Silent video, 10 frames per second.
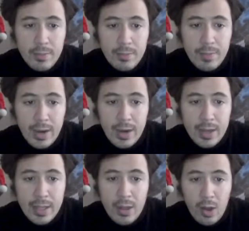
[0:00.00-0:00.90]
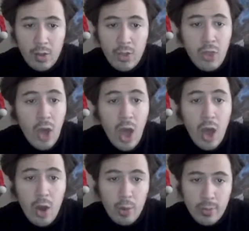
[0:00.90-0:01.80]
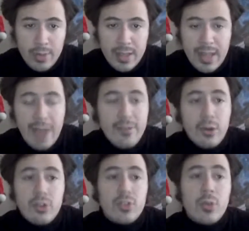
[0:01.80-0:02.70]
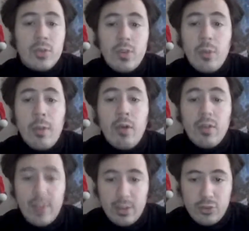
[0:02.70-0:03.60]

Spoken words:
Barrett. Although, in that version, there was no Polovich.